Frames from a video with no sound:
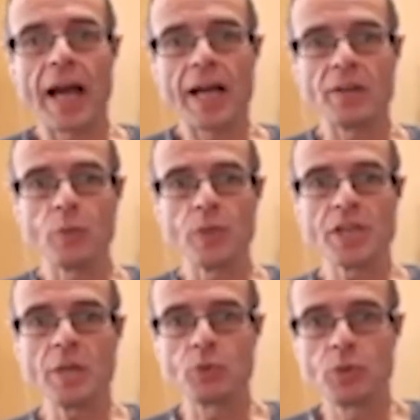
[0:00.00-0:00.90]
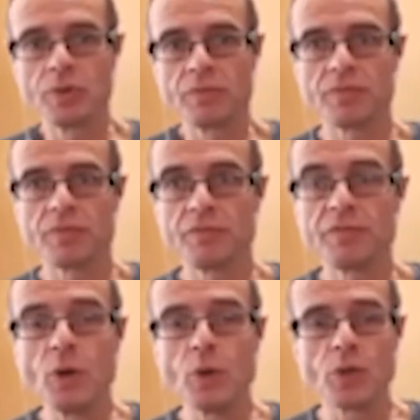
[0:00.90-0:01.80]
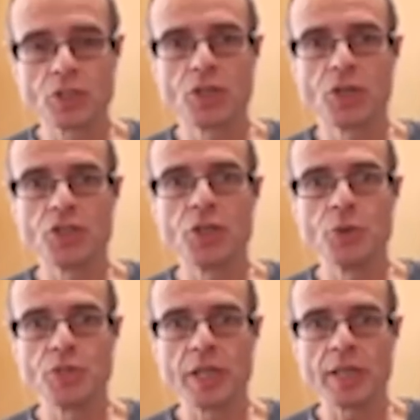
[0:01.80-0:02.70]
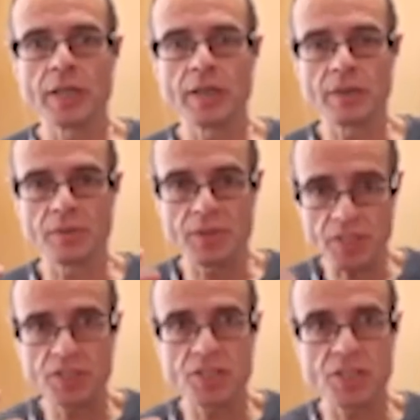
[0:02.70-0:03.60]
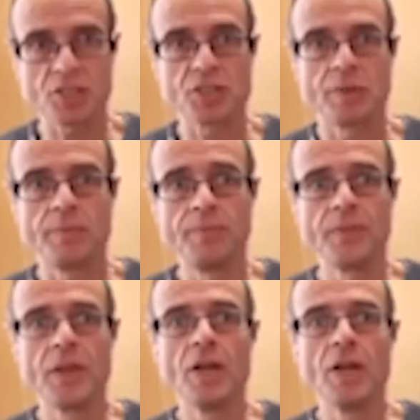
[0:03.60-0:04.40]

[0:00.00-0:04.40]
and we seem to have focused on using this system